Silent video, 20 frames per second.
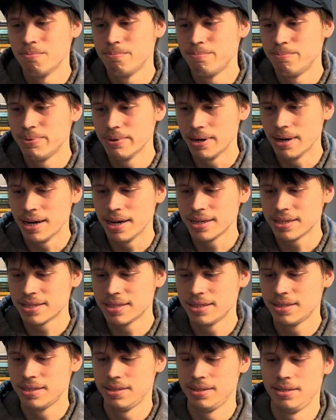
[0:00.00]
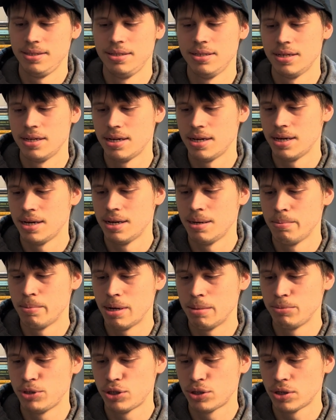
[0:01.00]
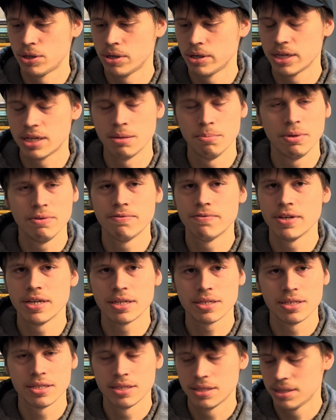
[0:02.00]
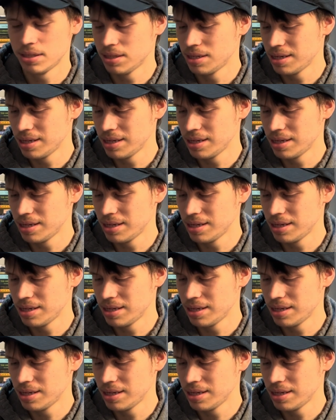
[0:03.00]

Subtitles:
but I'm sure it can be fixed.